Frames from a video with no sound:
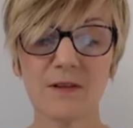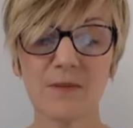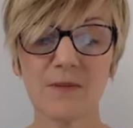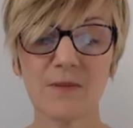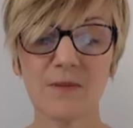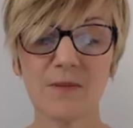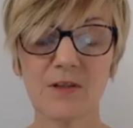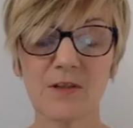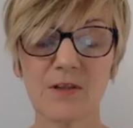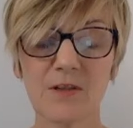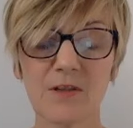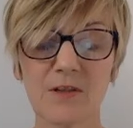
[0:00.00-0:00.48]

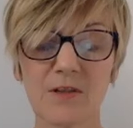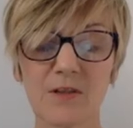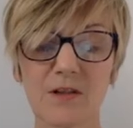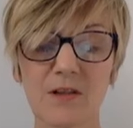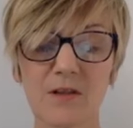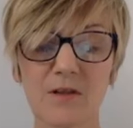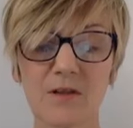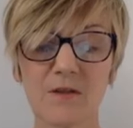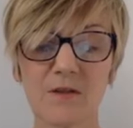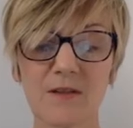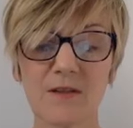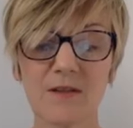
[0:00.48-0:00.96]
but just
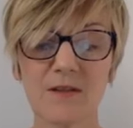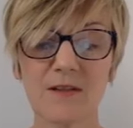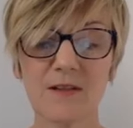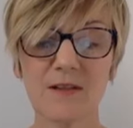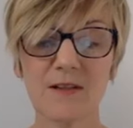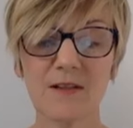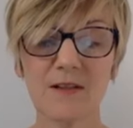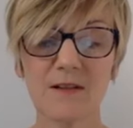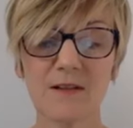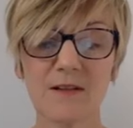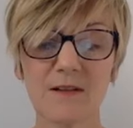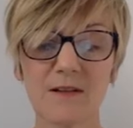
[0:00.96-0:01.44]

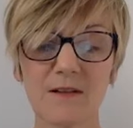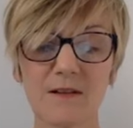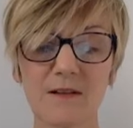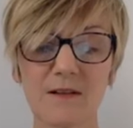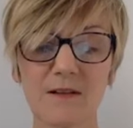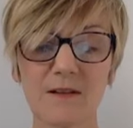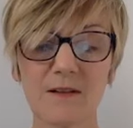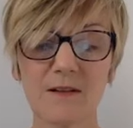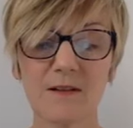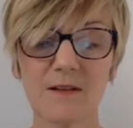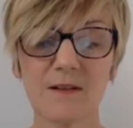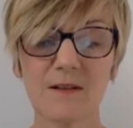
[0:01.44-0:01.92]
noticing
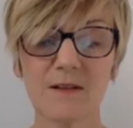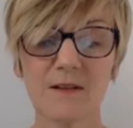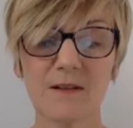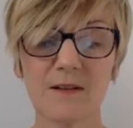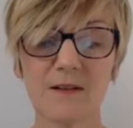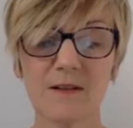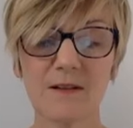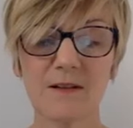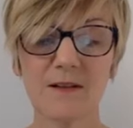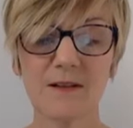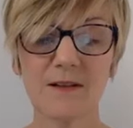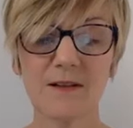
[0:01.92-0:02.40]

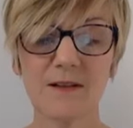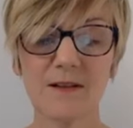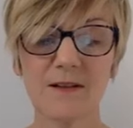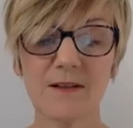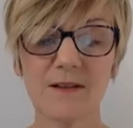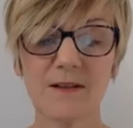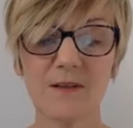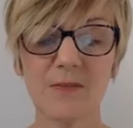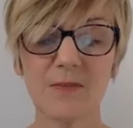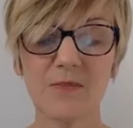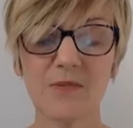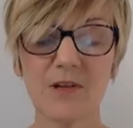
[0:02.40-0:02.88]
and
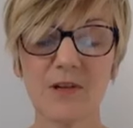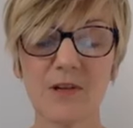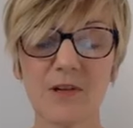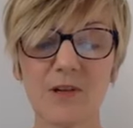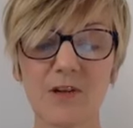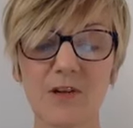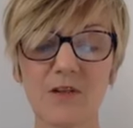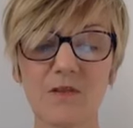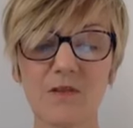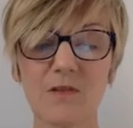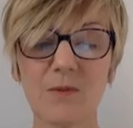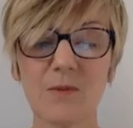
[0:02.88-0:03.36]
then bringing
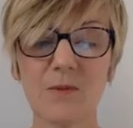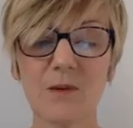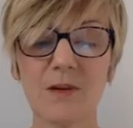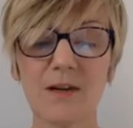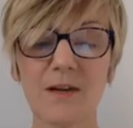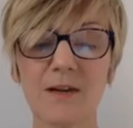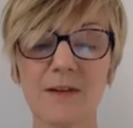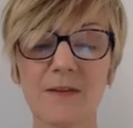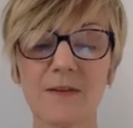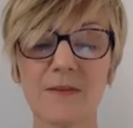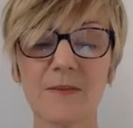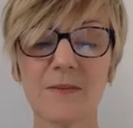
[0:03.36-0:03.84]
your
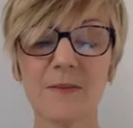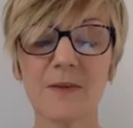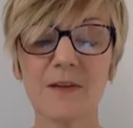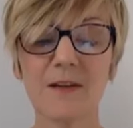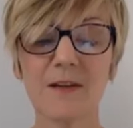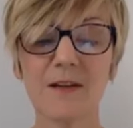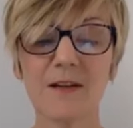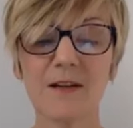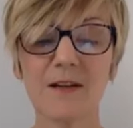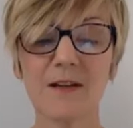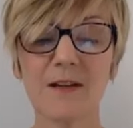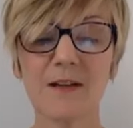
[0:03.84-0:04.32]
awareness
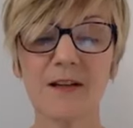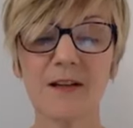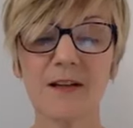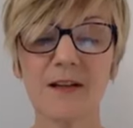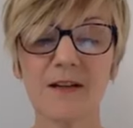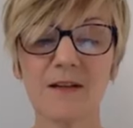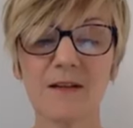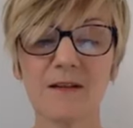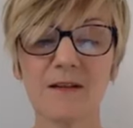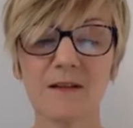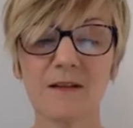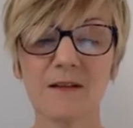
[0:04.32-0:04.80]
back
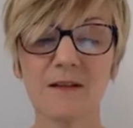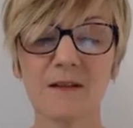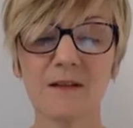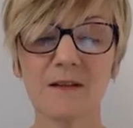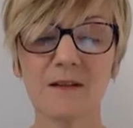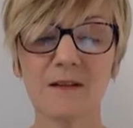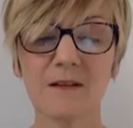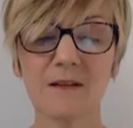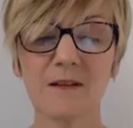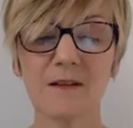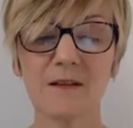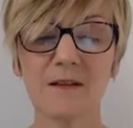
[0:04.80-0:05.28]
again
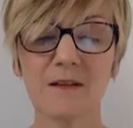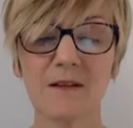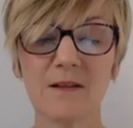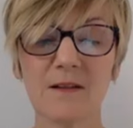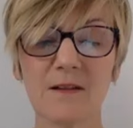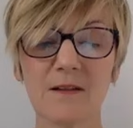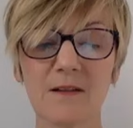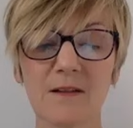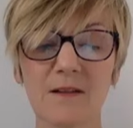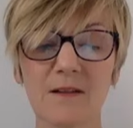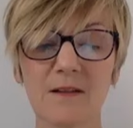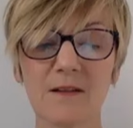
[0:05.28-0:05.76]

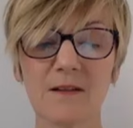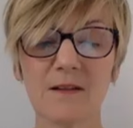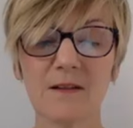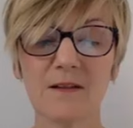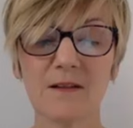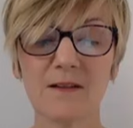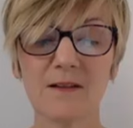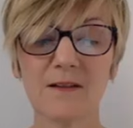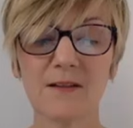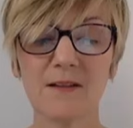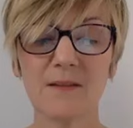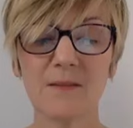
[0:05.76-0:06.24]
to
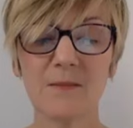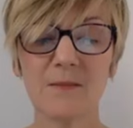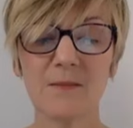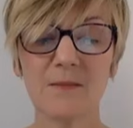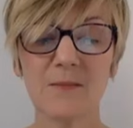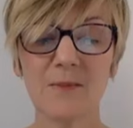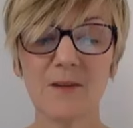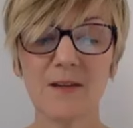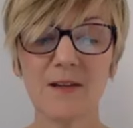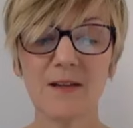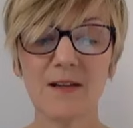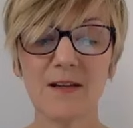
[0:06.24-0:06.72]

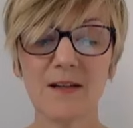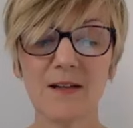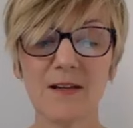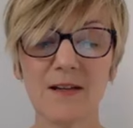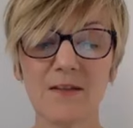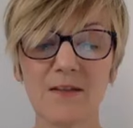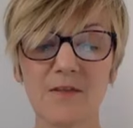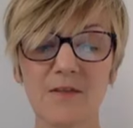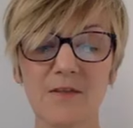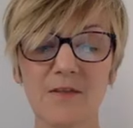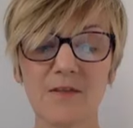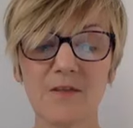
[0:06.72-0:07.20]
simply
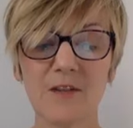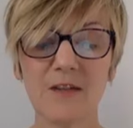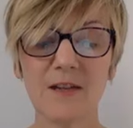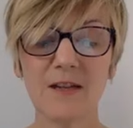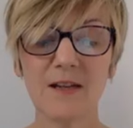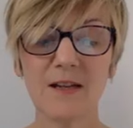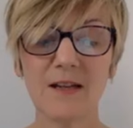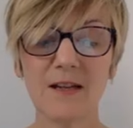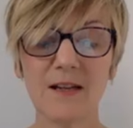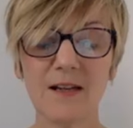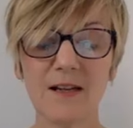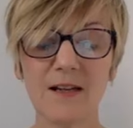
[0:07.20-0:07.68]

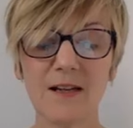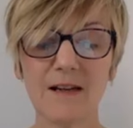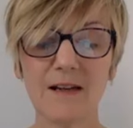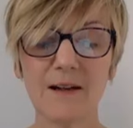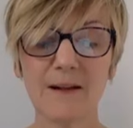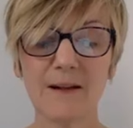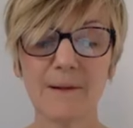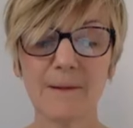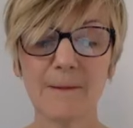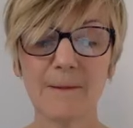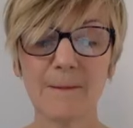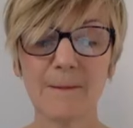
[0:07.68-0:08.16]
feeling
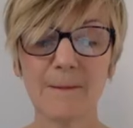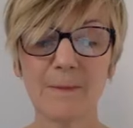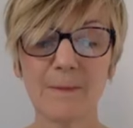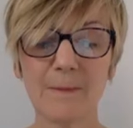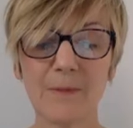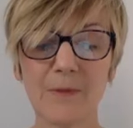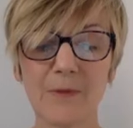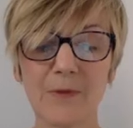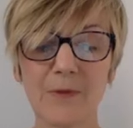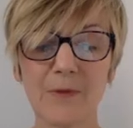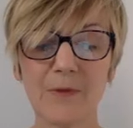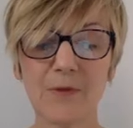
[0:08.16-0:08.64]

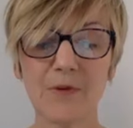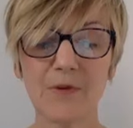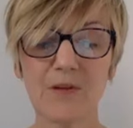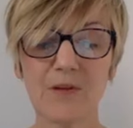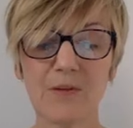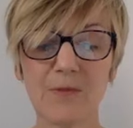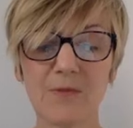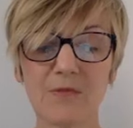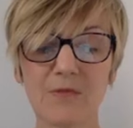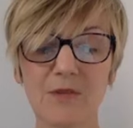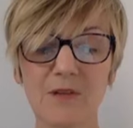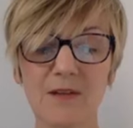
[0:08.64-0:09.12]
the body
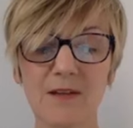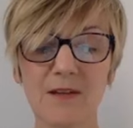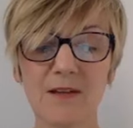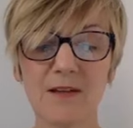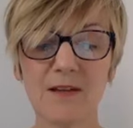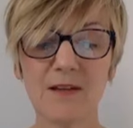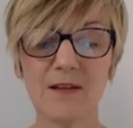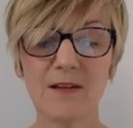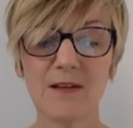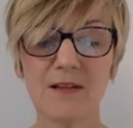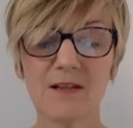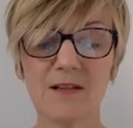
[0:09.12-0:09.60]

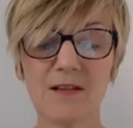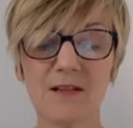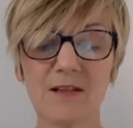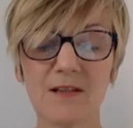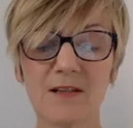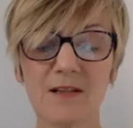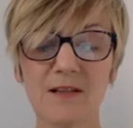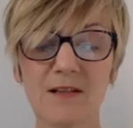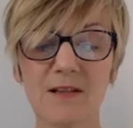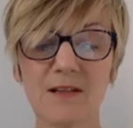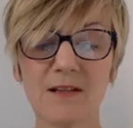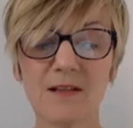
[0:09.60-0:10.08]
breathing just a
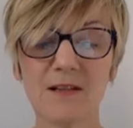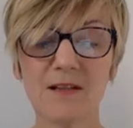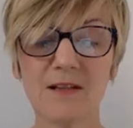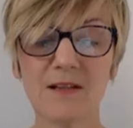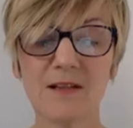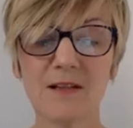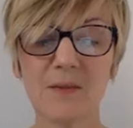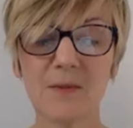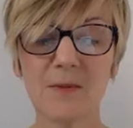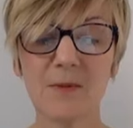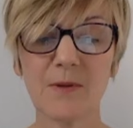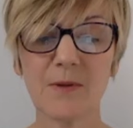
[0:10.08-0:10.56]
little
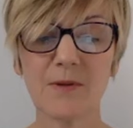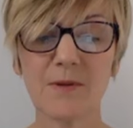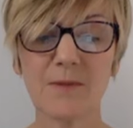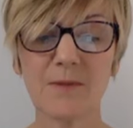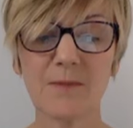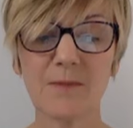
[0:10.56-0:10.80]
deeper.